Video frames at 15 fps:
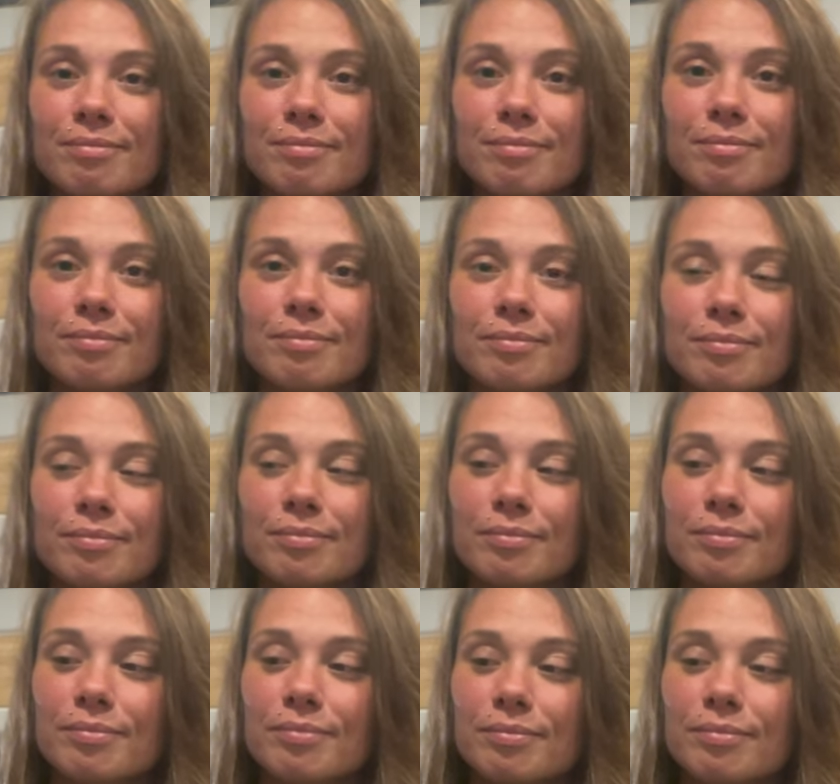
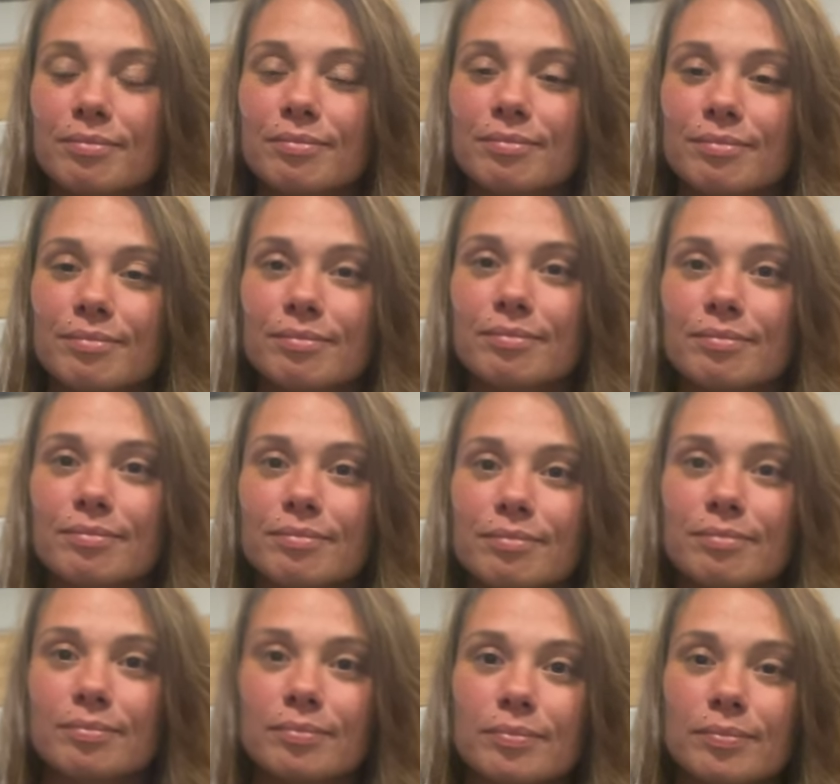
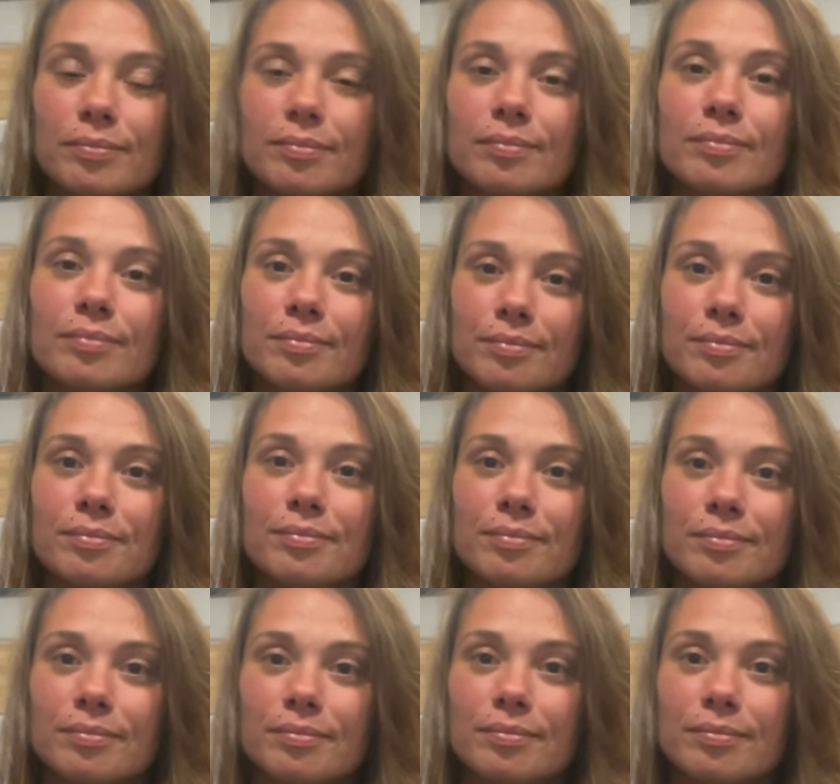
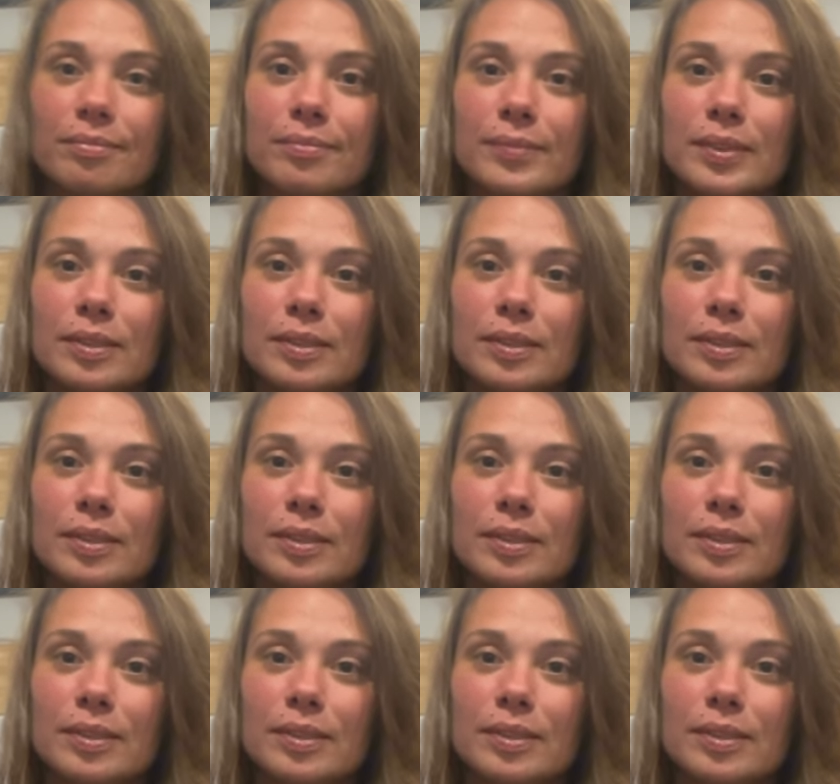[no speech]